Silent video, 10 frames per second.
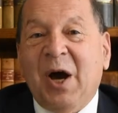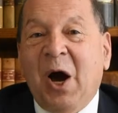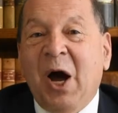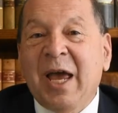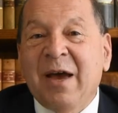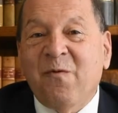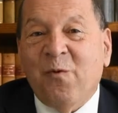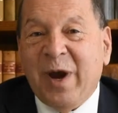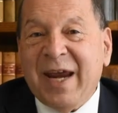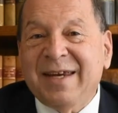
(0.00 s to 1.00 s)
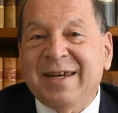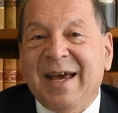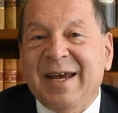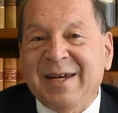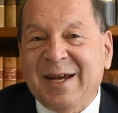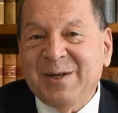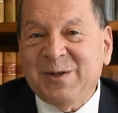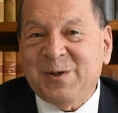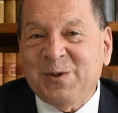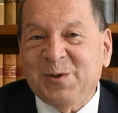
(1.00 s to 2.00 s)
I have read and
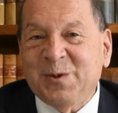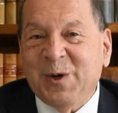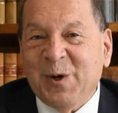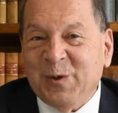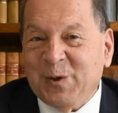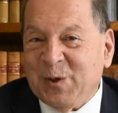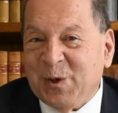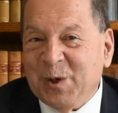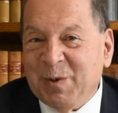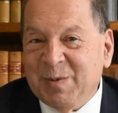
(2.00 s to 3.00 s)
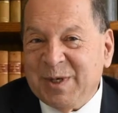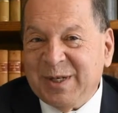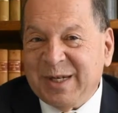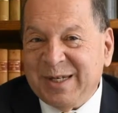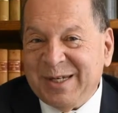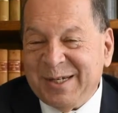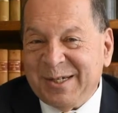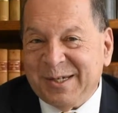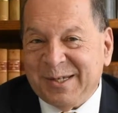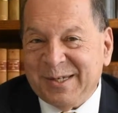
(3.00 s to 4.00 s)
understood the terms and
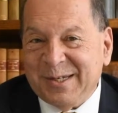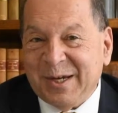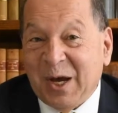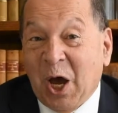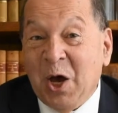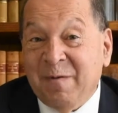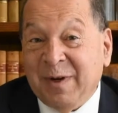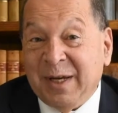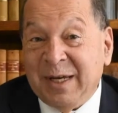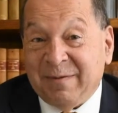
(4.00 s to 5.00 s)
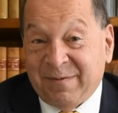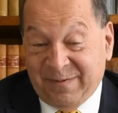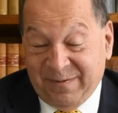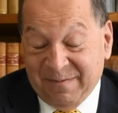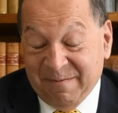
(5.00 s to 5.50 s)
conditions, overleaf.